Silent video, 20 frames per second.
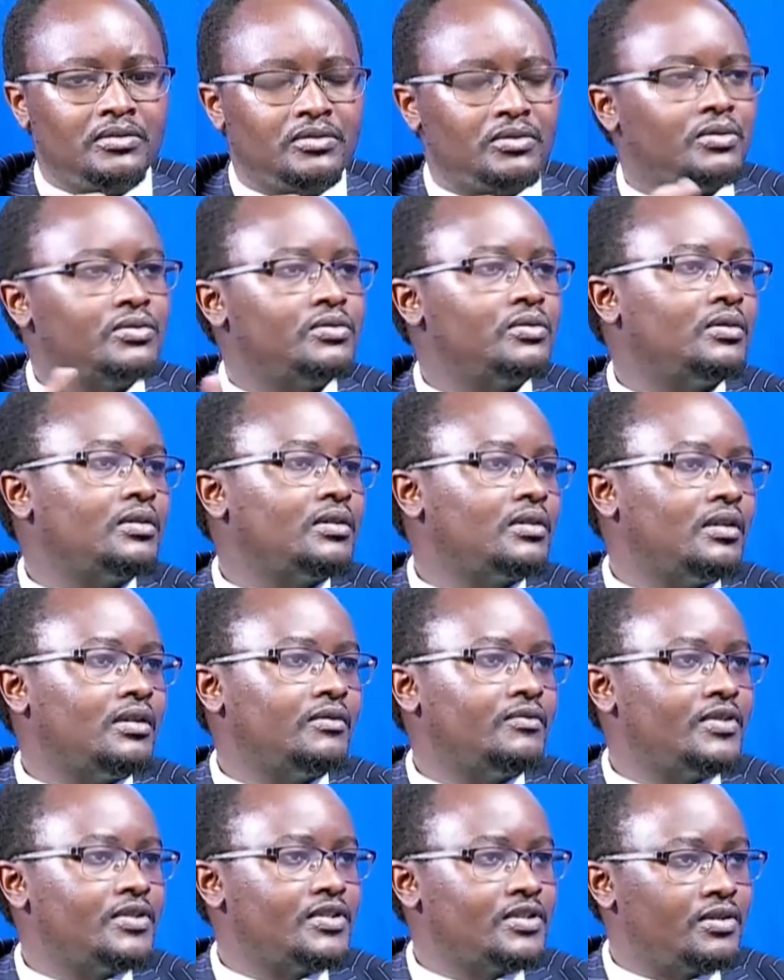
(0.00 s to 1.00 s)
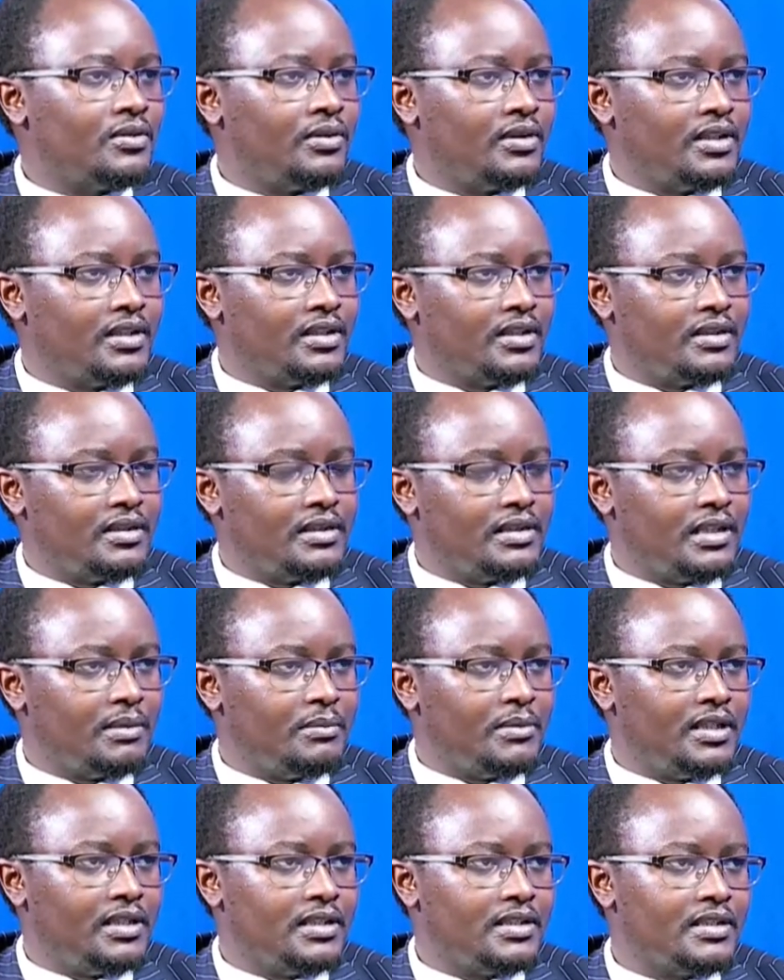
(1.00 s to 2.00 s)
total physical
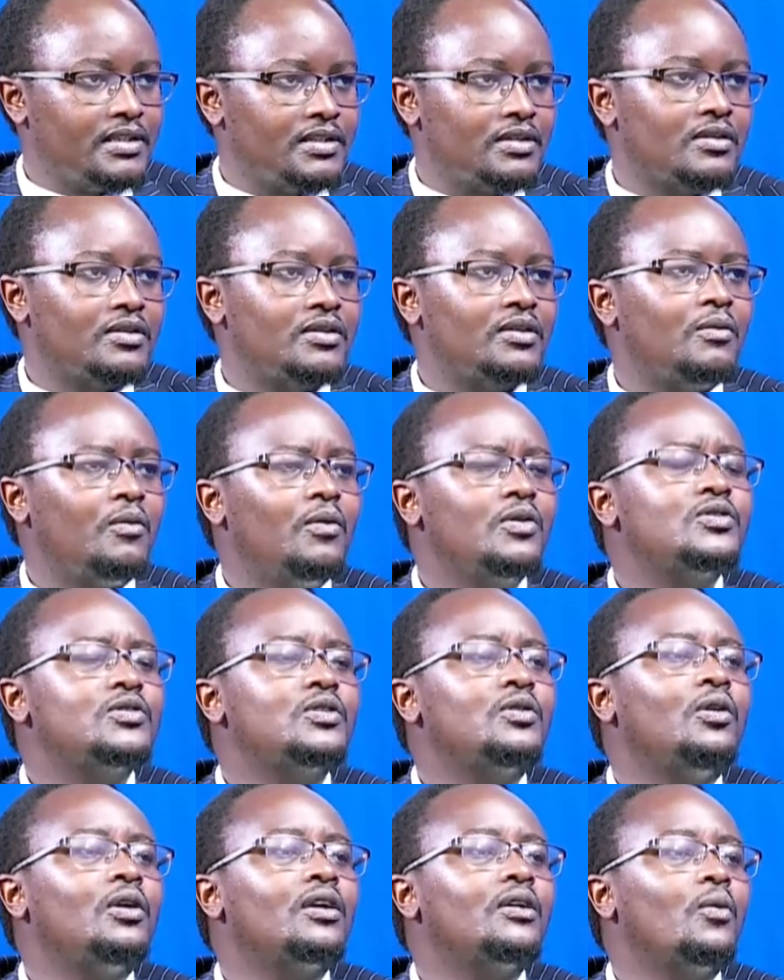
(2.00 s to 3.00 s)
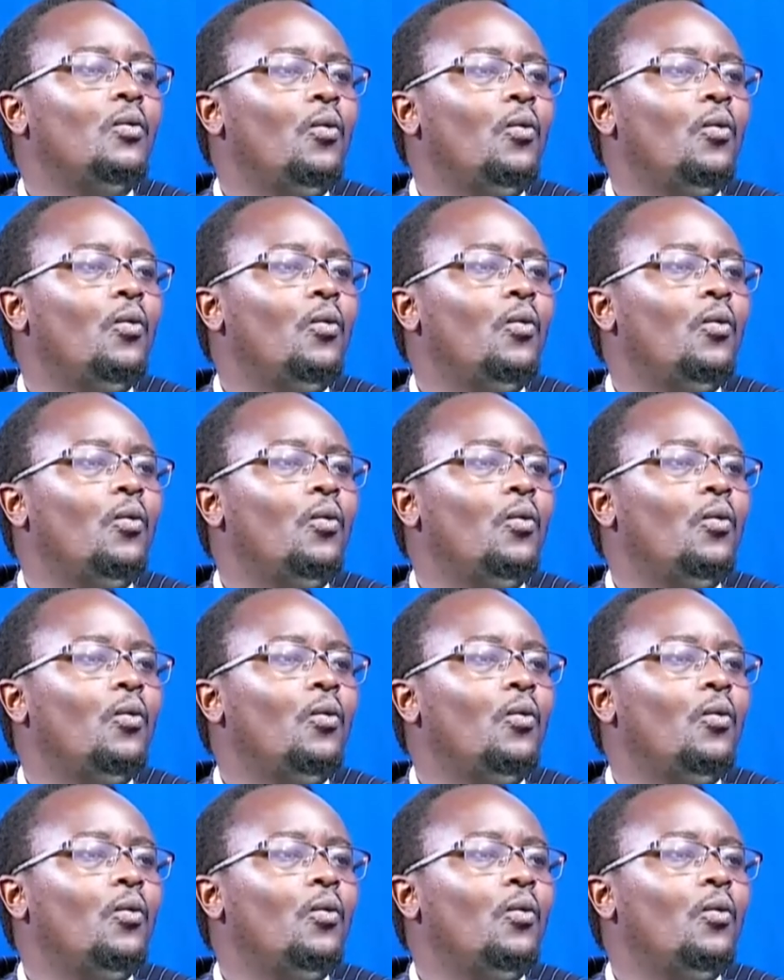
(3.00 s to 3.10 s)
inabilities. What you call